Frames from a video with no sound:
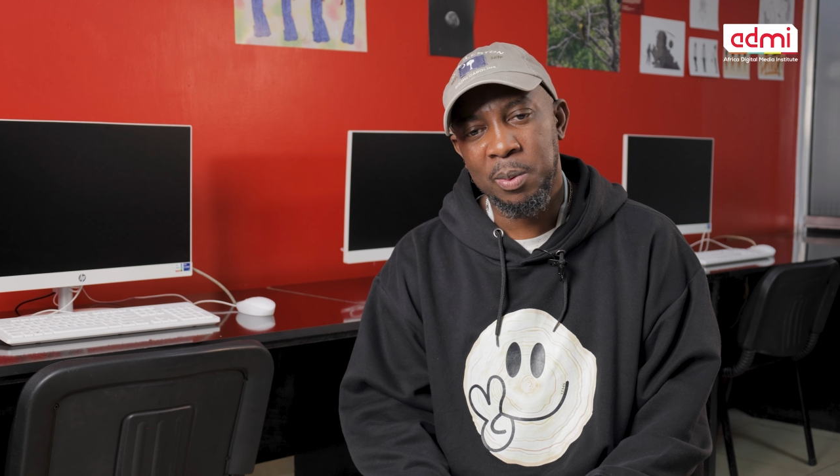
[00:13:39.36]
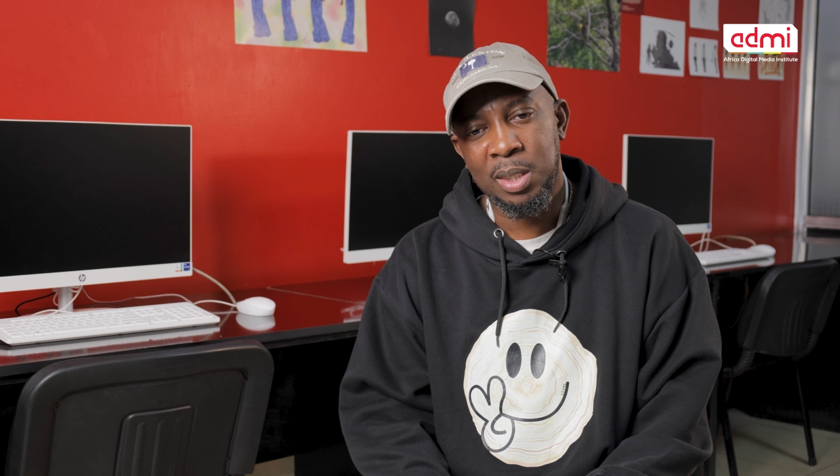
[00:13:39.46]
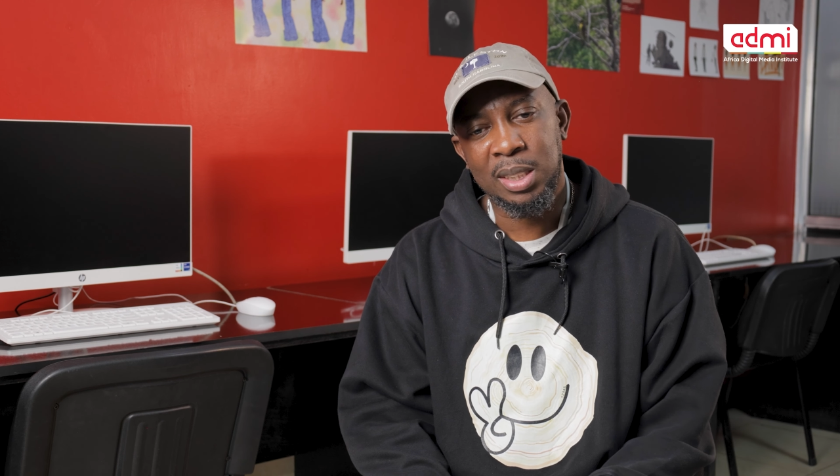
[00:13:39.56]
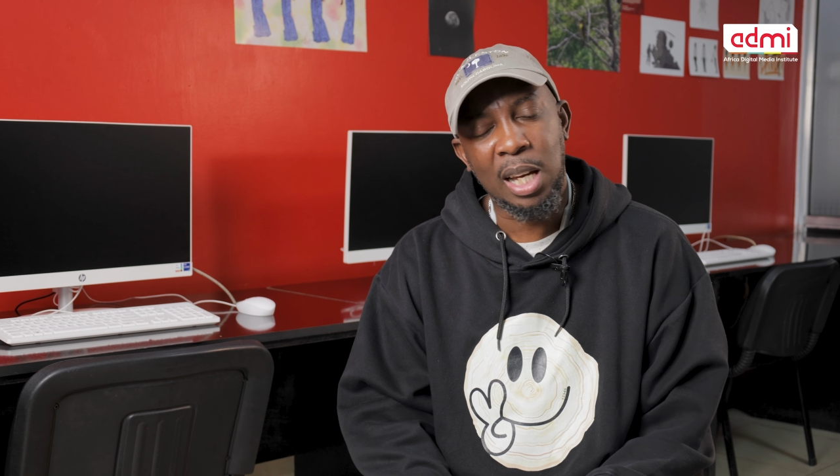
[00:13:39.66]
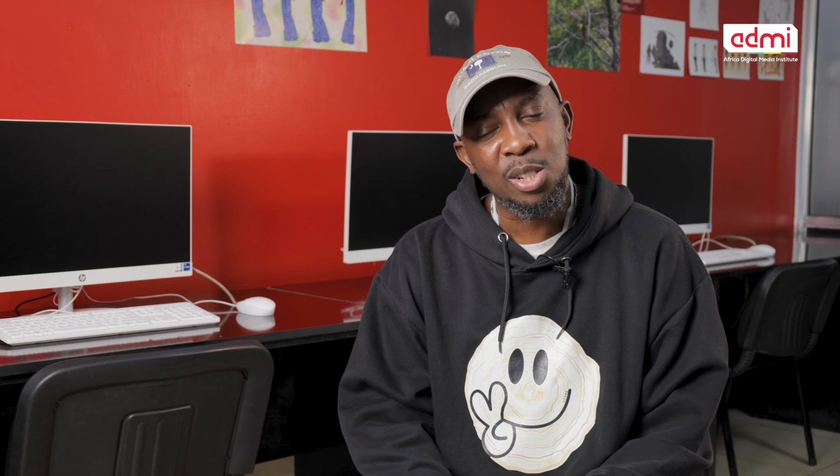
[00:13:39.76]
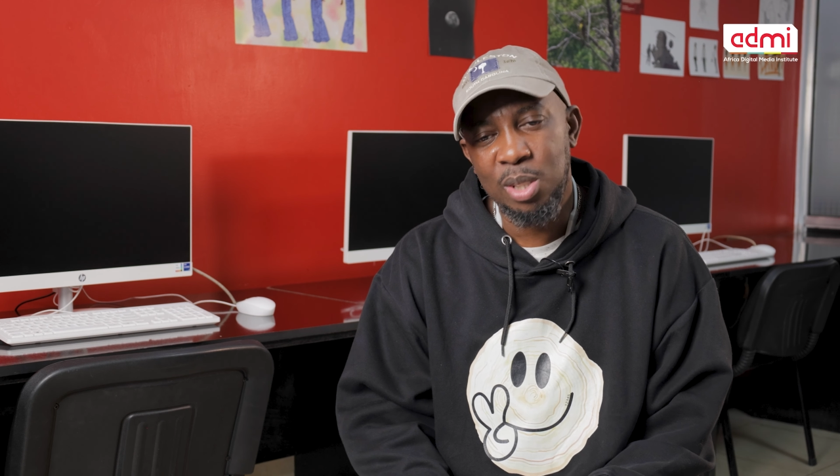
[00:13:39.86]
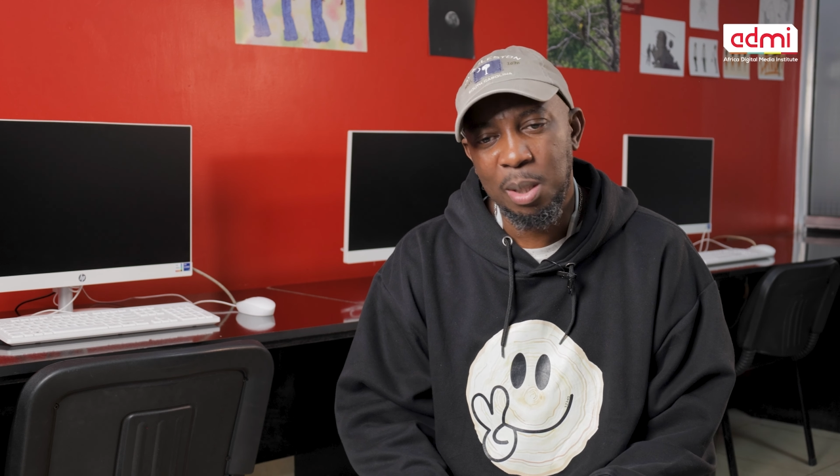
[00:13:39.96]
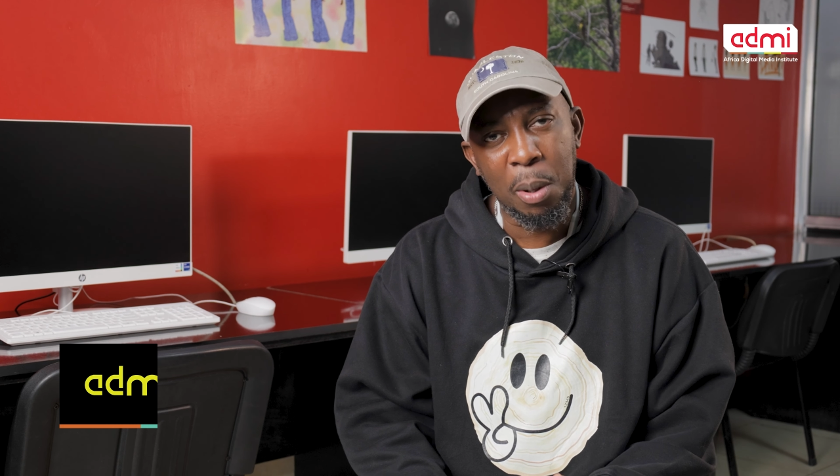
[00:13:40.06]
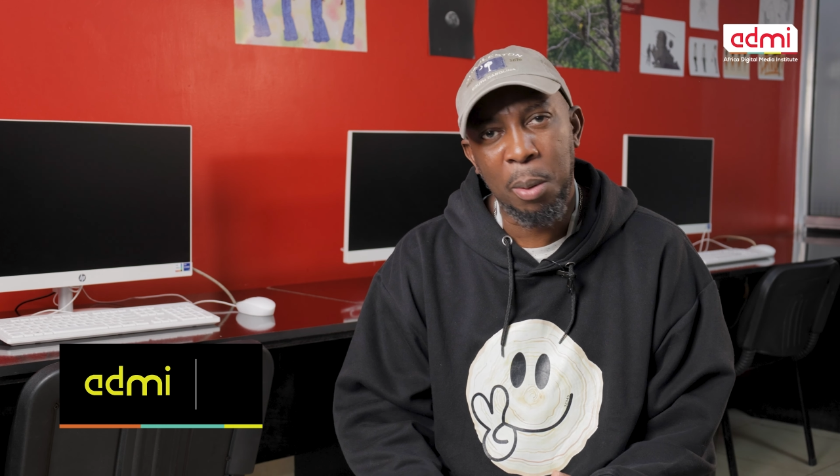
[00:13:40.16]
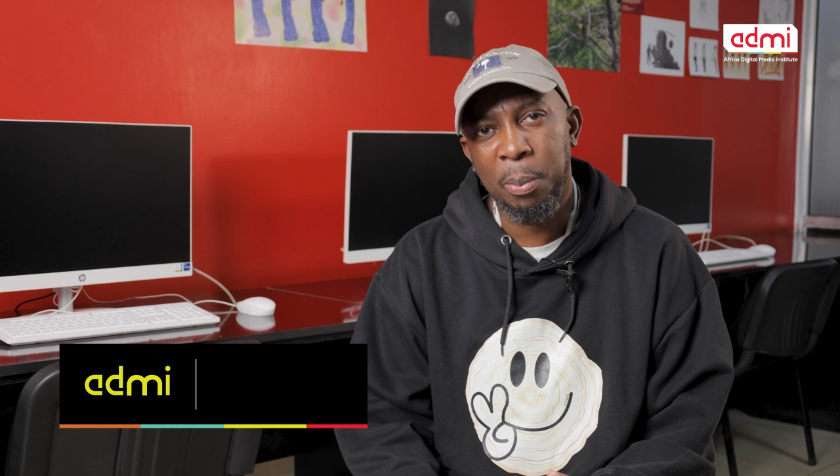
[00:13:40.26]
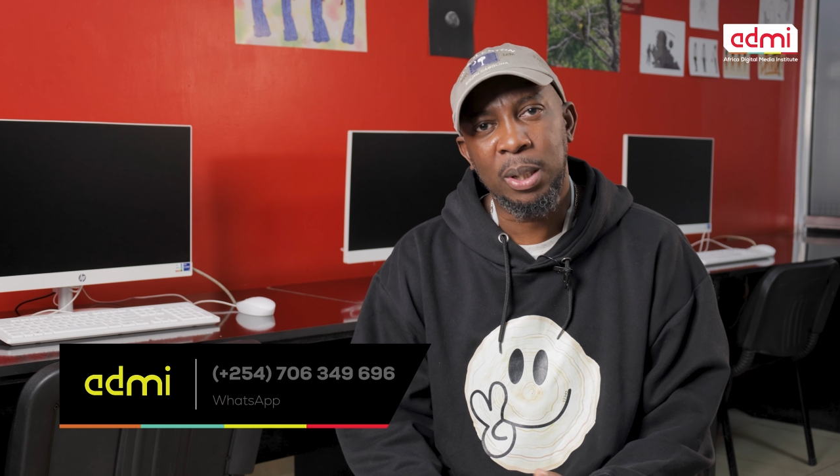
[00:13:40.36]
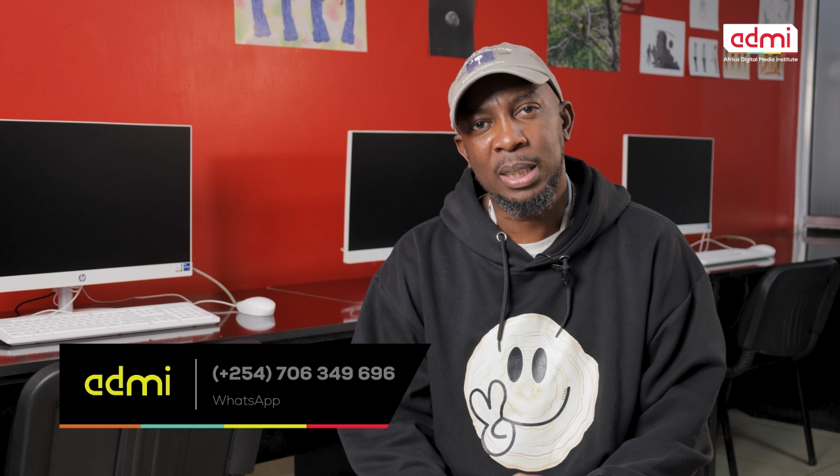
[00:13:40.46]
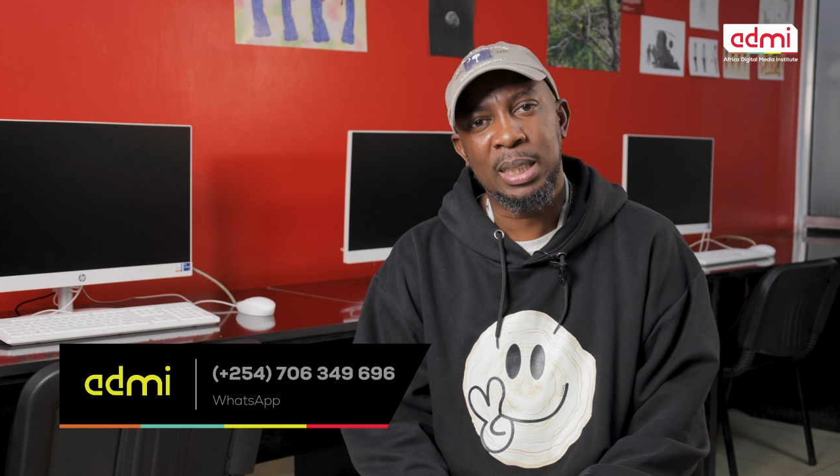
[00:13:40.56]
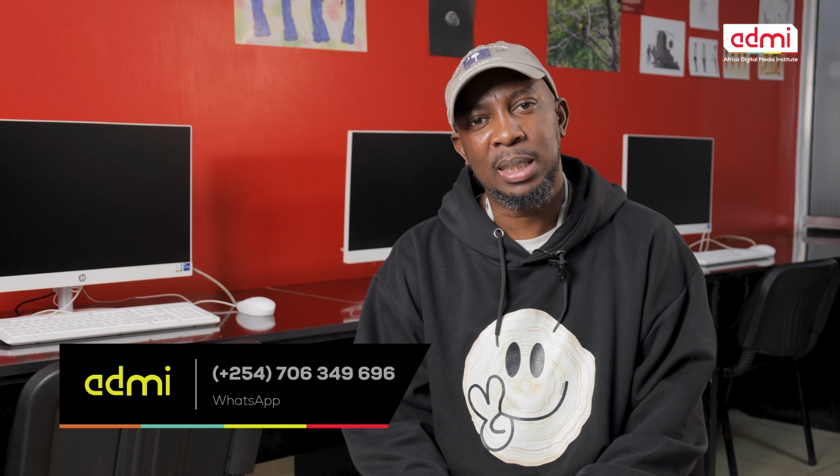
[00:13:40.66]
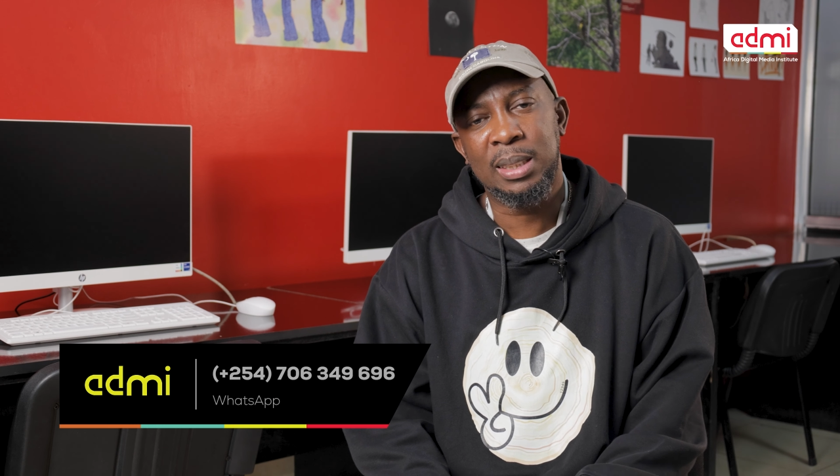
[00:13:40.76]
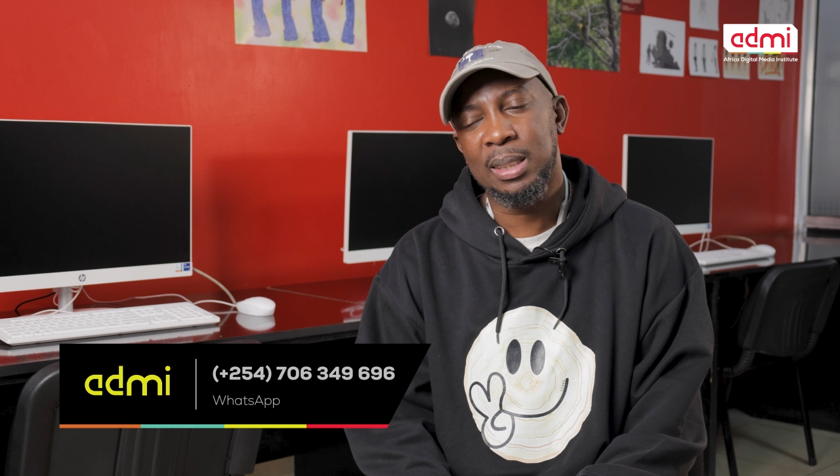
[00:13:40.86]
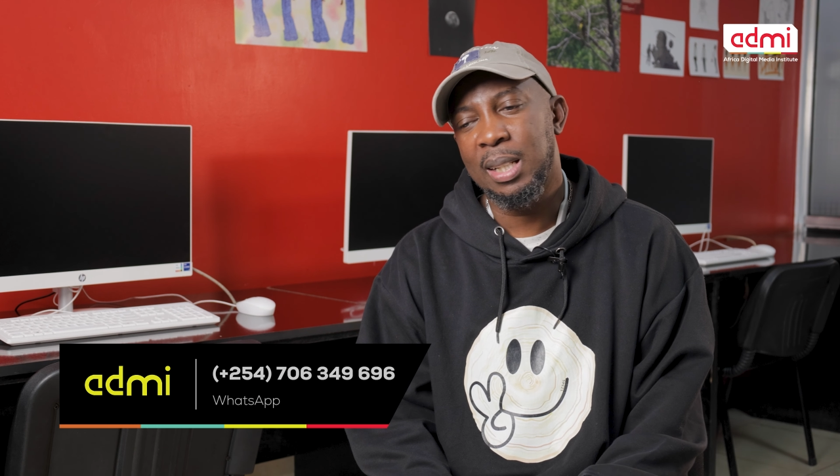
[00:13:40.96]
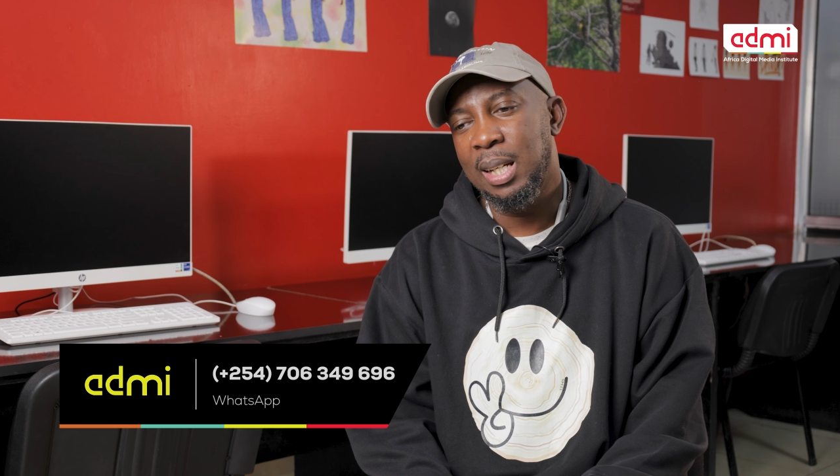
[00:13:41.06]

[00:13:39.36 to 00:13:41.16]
discussions about politics,